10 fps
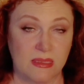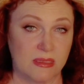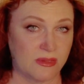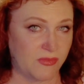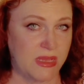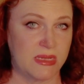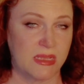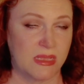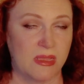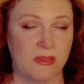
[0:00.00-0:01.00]

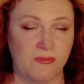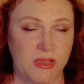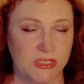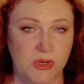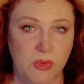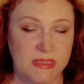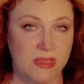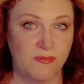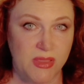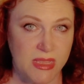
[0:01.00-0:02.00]
Lavinia Fisher was
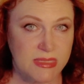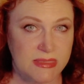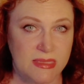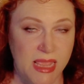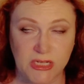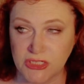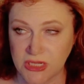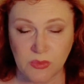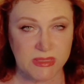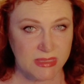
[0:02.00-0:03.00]
convinced that she
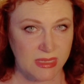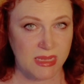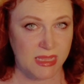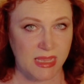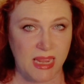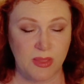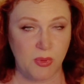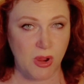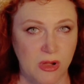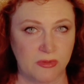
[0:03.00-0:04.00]
was going to get a
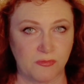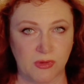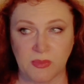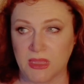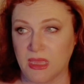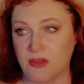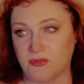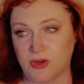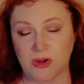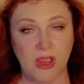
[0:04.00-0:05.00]
pardon from the
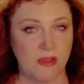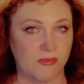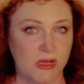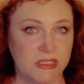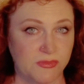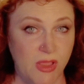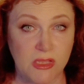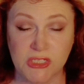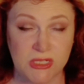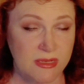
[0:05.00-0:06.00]
governor. First of all,
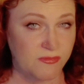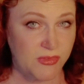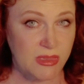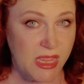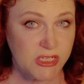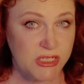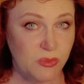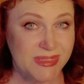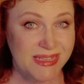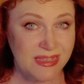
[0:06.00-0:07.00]
she didn't feel like she
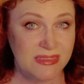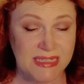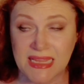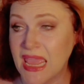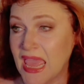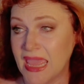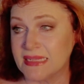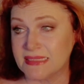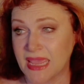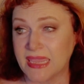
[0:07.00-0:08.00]
was guilty, and
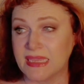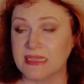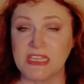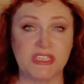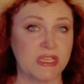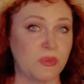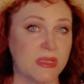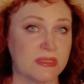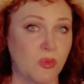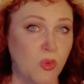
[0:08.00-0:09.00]
secondly, she
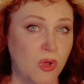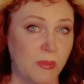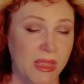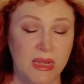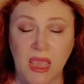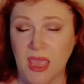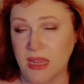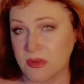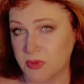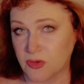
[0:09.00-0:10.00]
was a woman, and
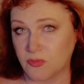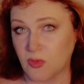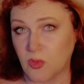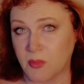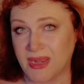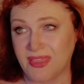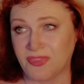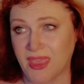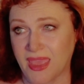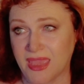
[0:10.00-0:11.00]
a beautiful woman at
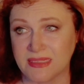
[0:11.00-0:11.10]
that.